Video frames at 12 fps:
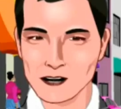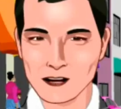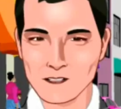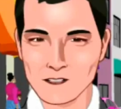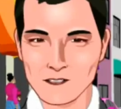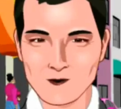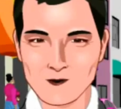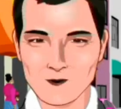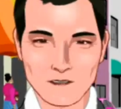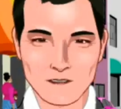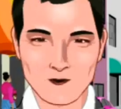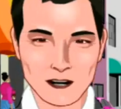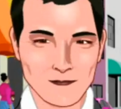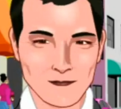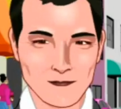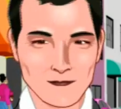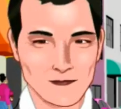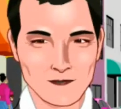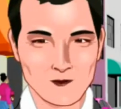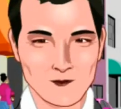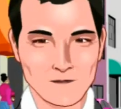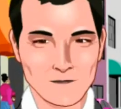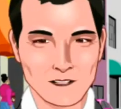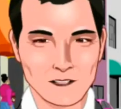has the right-of-way
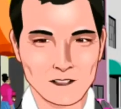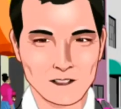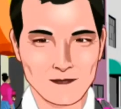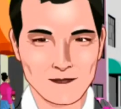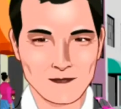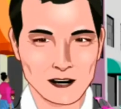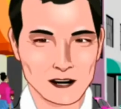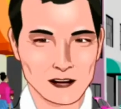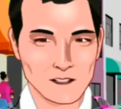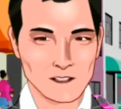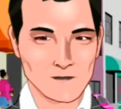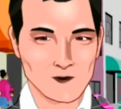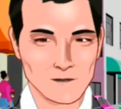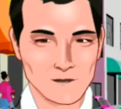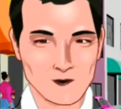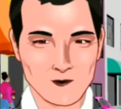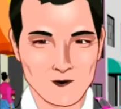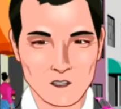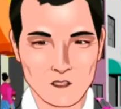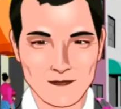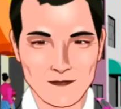when both lanes are merged.